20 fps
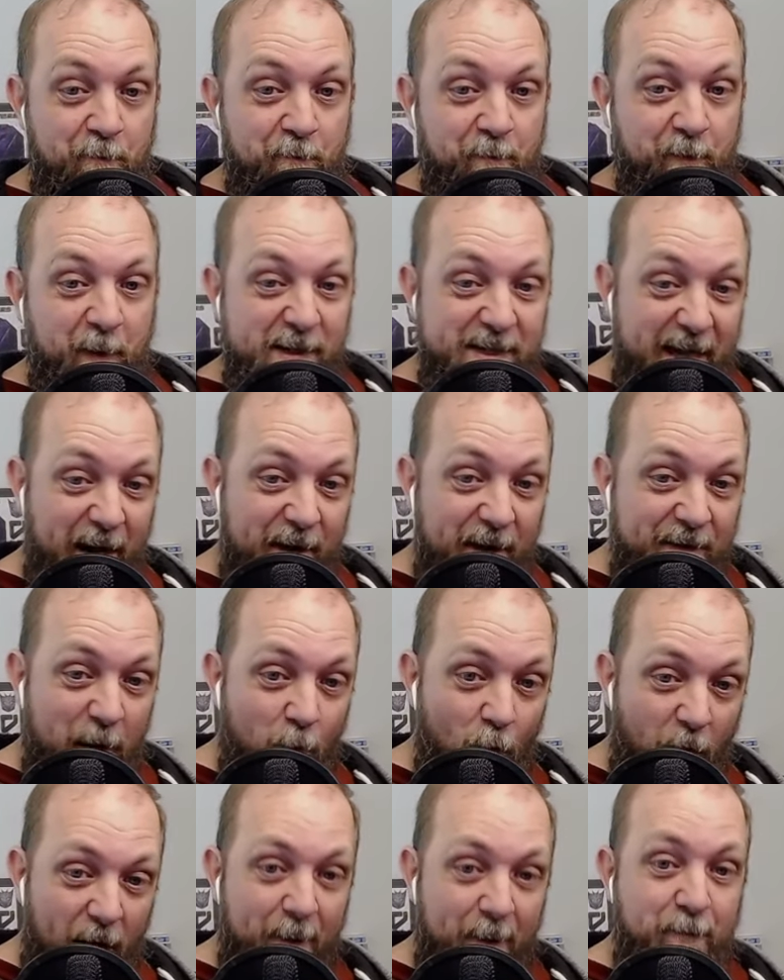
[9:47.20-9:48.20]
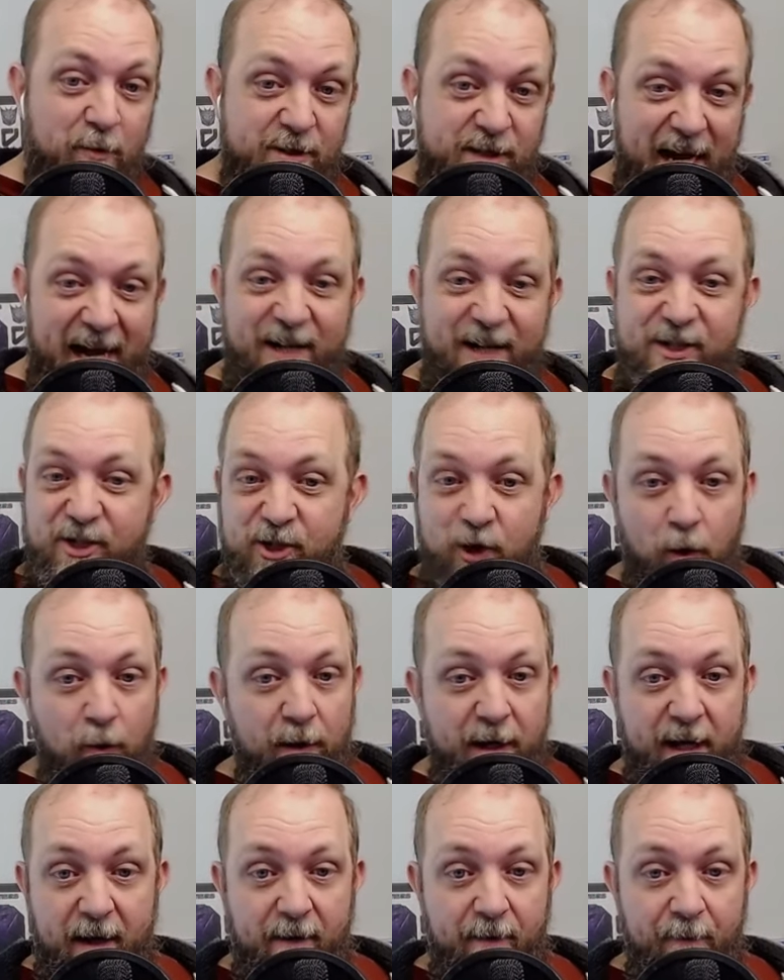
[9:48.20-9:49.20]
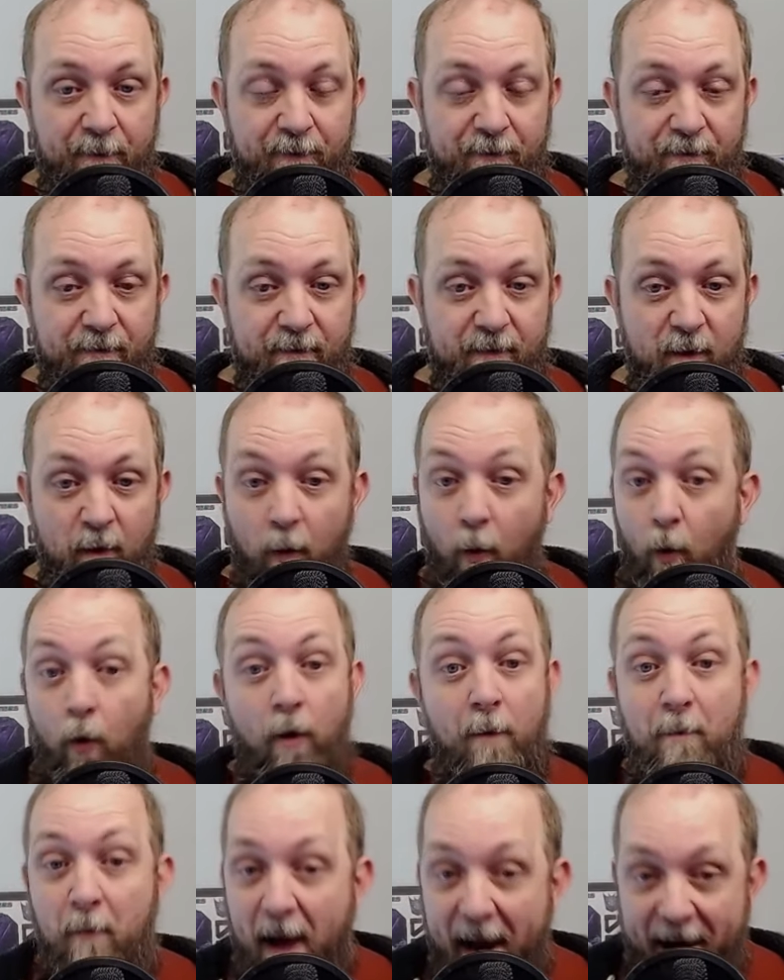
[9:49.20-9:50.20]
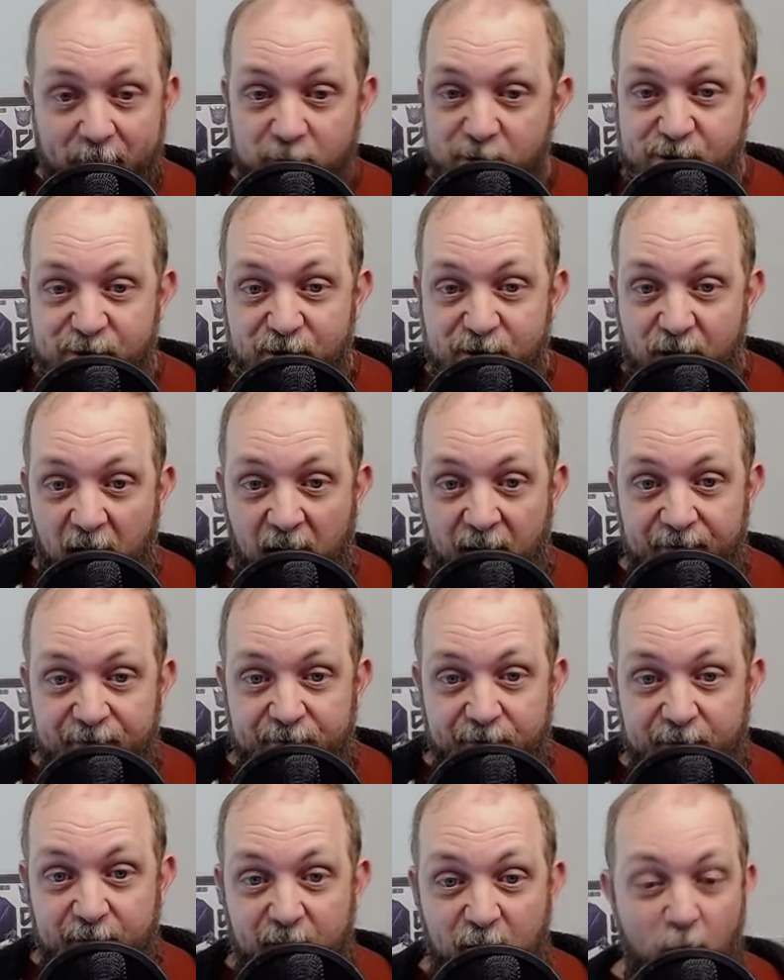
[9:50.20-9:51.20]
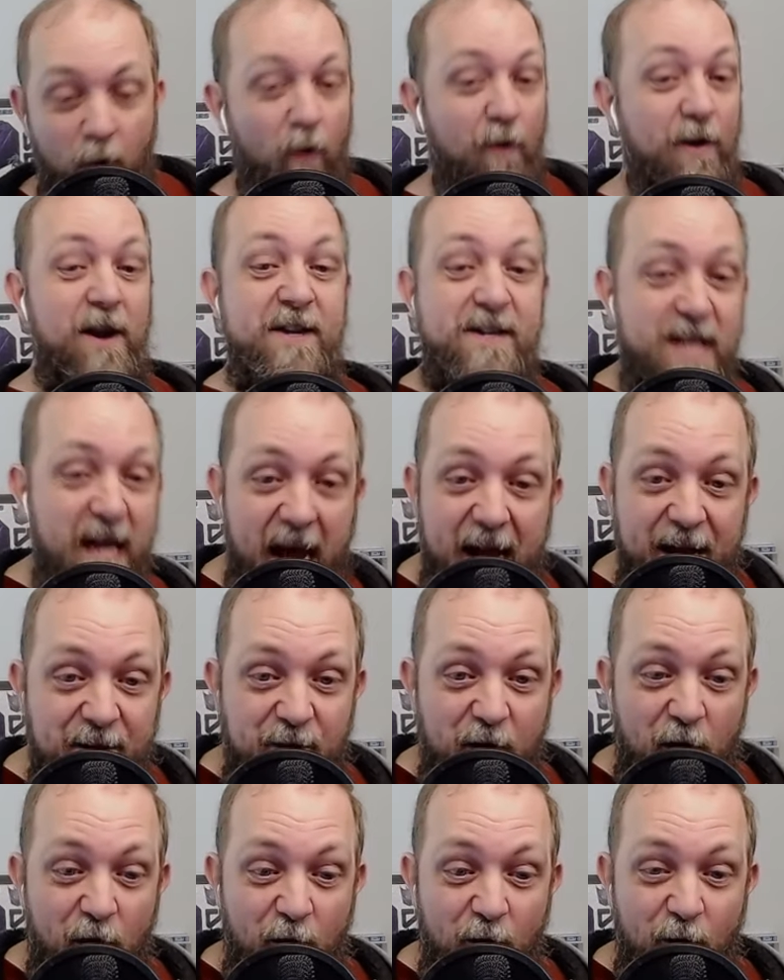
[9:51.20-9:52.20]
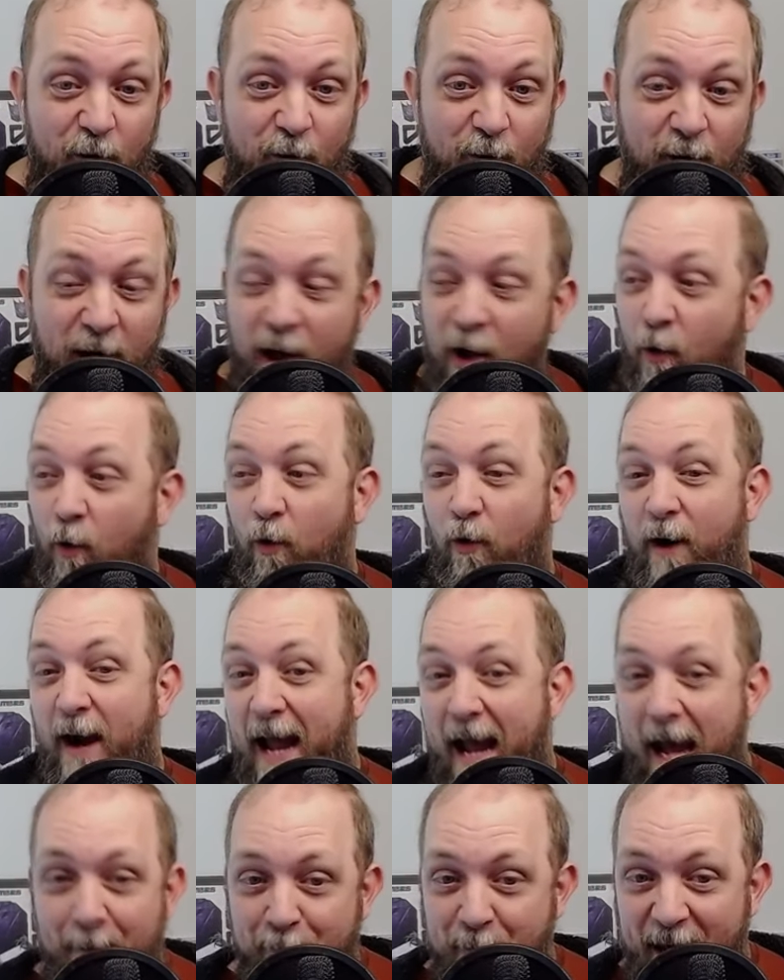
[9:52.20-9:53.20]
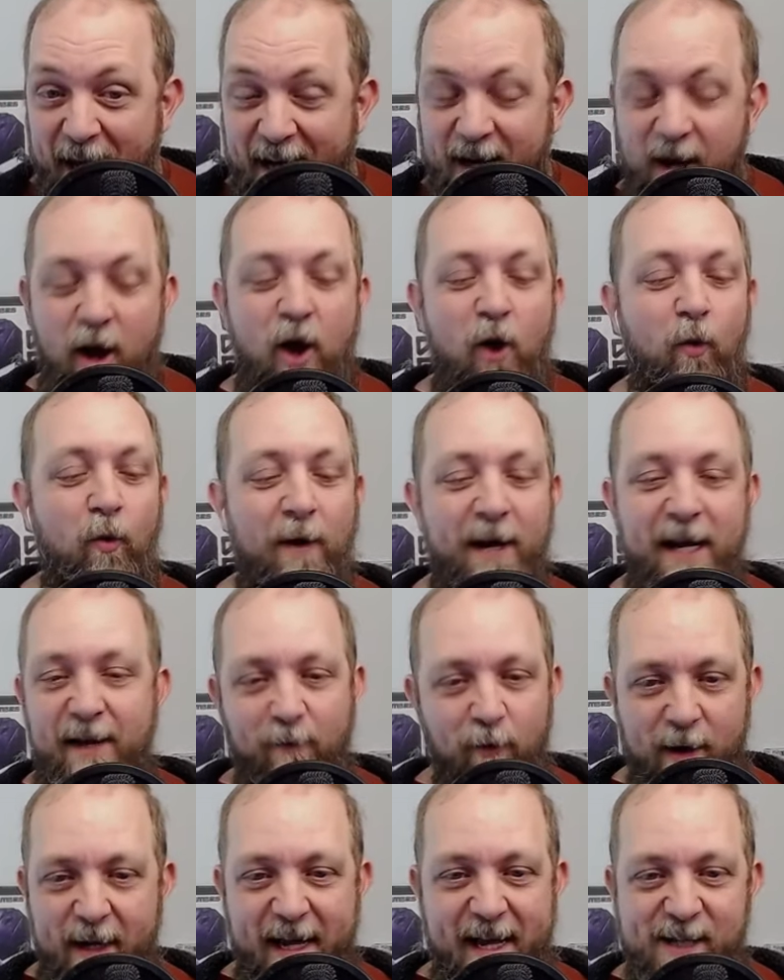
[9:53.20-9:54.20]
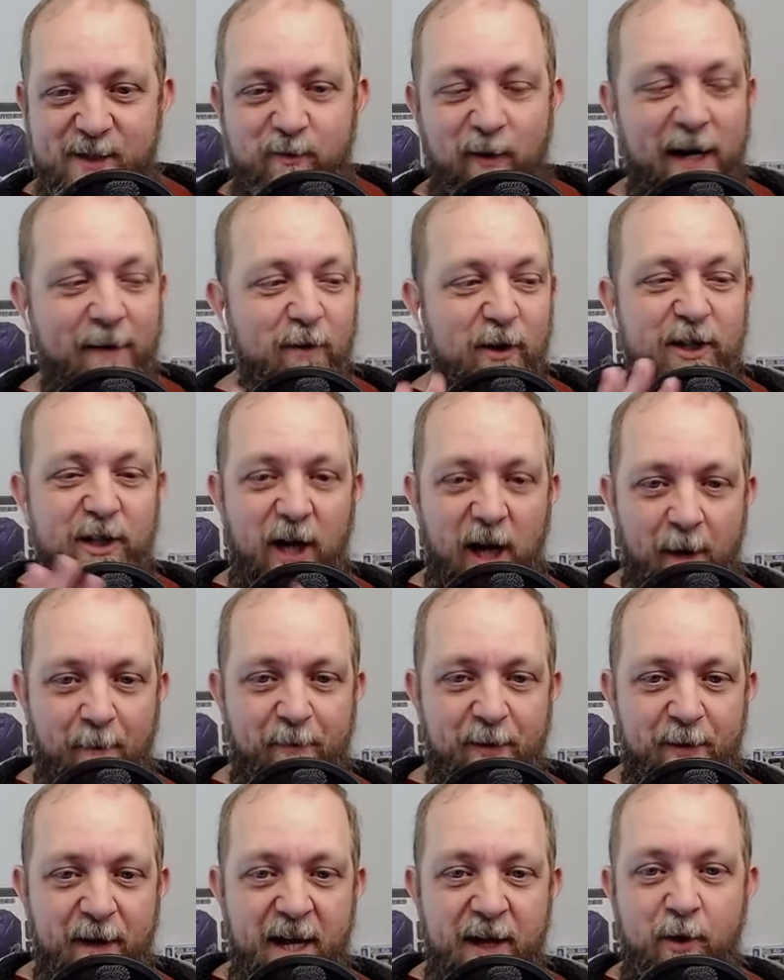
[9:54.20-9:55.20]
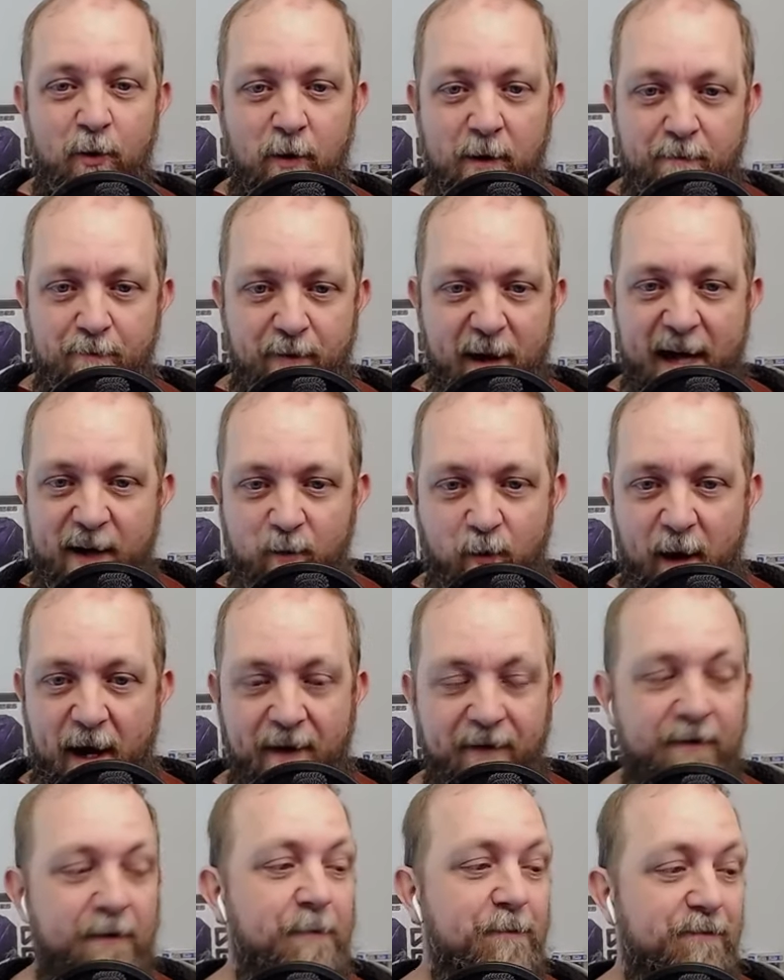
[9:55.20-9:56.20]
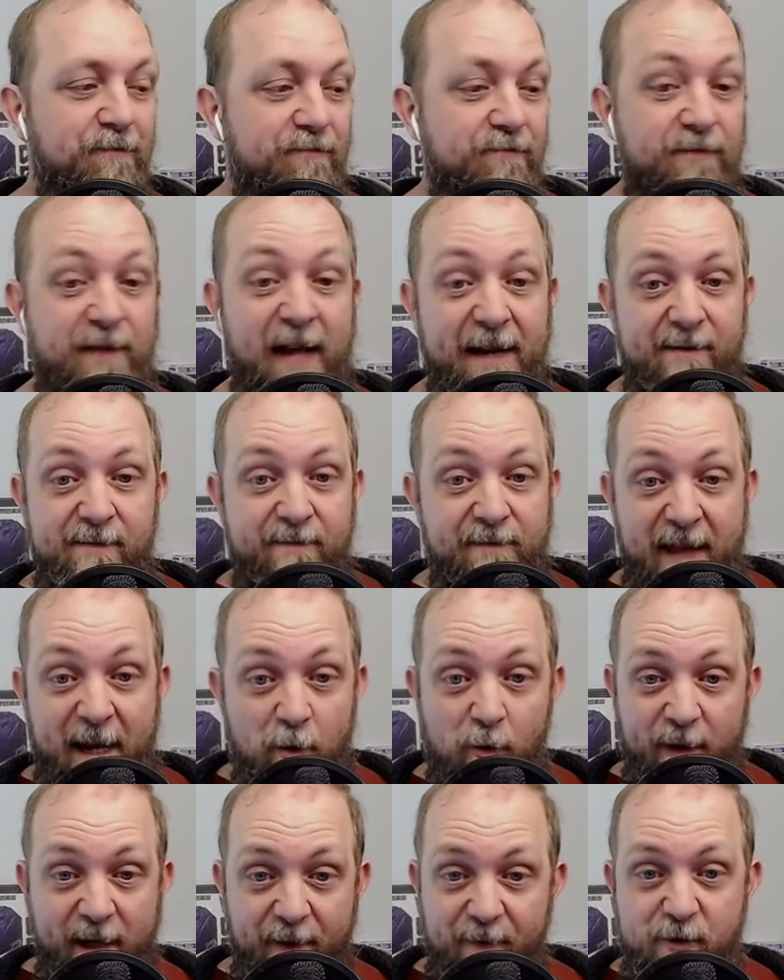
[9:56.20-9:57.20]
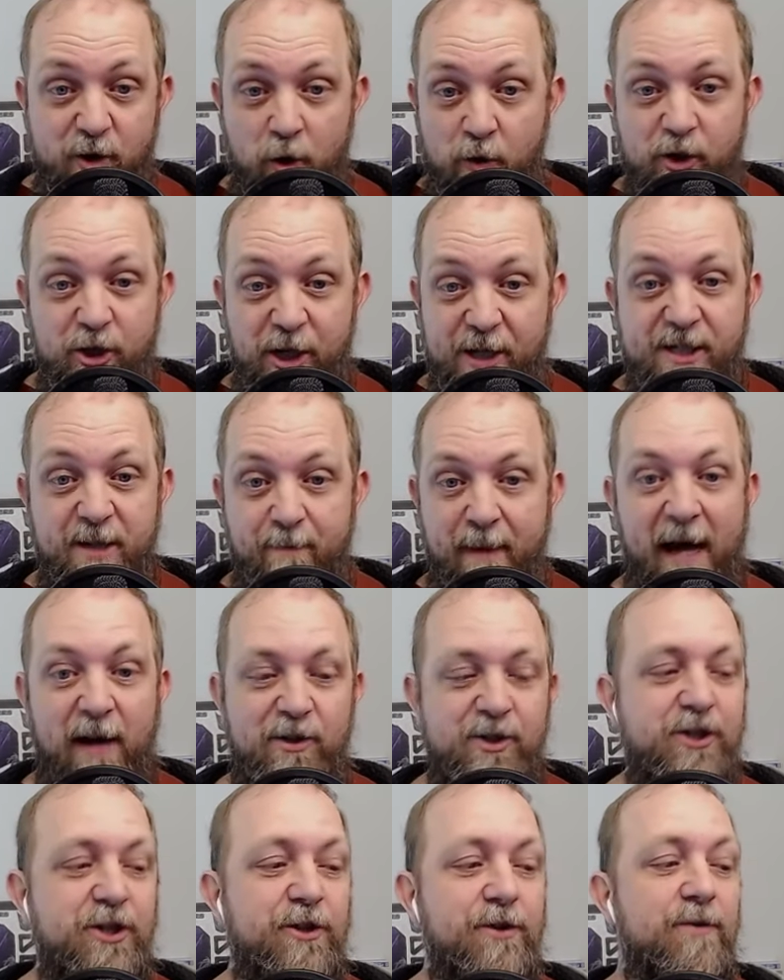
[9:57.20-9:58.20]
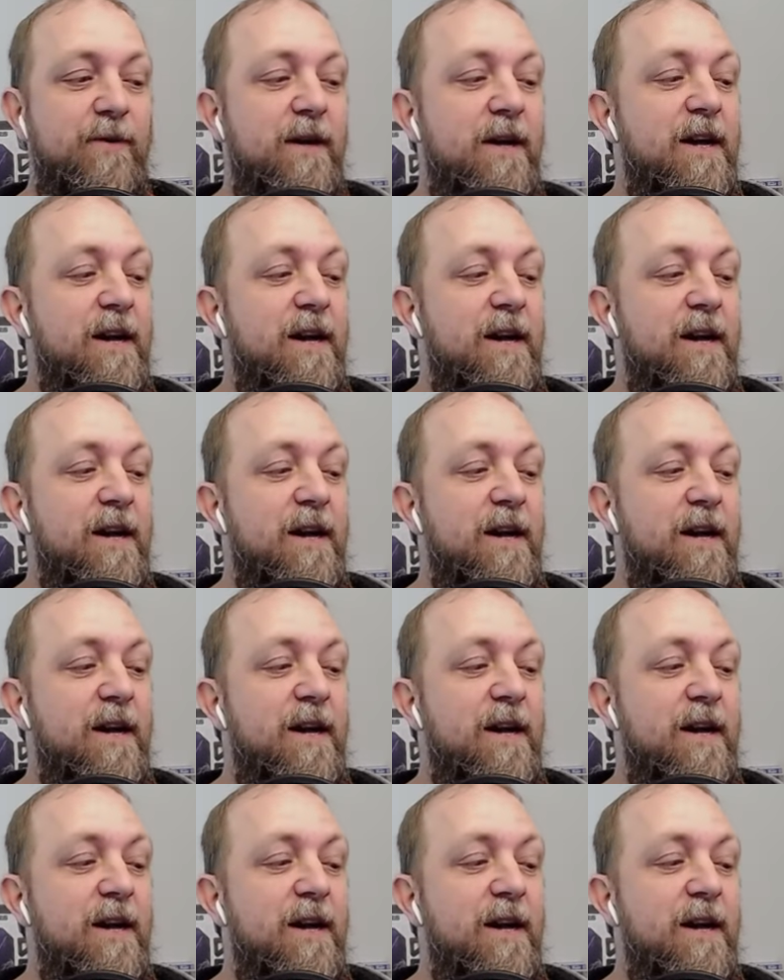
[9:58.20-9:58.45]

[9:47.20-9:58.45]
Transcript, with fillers: because they they want to protect Sony or Microsoft or Nintendo or Epic, whatever it is, whatever company you're in bed with that they don't give two shits about you,